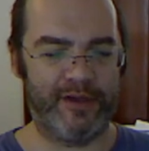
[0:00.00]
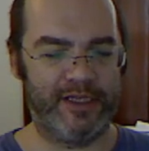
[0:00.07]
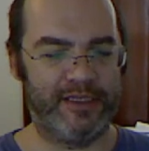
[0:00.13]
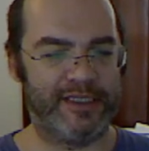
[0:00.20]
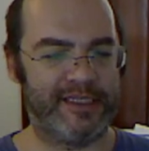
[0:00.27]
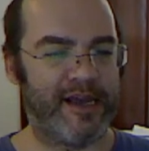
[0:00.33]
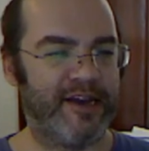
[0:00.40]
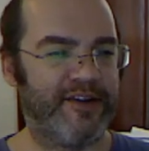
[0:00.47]

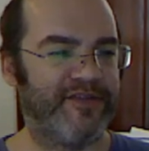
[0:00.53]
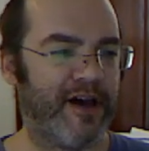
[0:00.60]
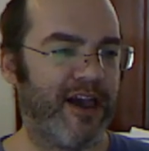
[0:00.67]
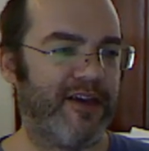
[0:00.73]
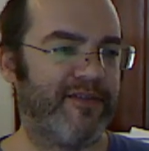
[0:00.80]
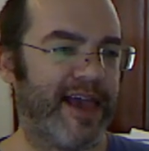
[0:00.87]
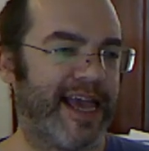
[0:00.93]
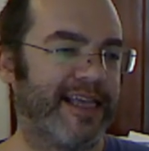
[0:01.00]
slide 5
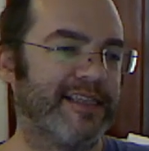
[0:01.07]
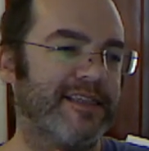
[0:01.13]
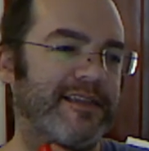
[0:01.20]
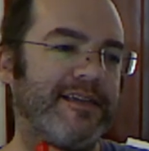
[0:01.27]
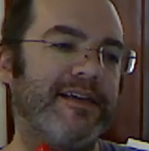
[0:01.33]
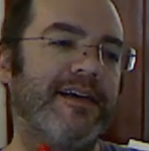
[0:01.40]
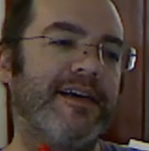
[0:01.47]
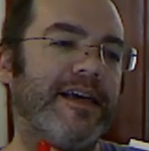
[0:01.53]
has
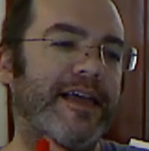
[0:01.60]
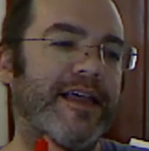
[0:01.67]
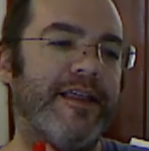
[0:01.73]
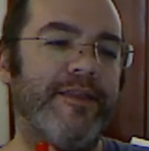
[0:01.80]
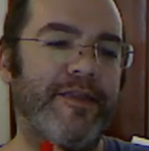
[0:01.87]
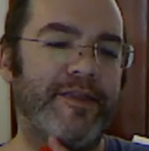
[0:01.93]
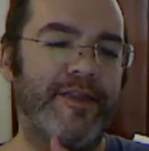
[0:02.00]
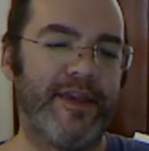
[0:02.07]

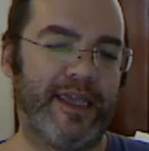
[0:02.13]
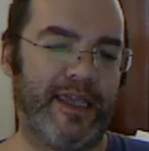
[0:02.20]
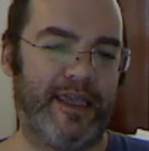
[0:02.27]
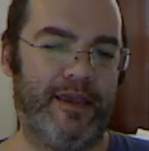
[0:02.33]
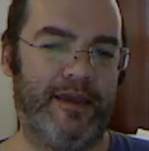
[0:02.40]
the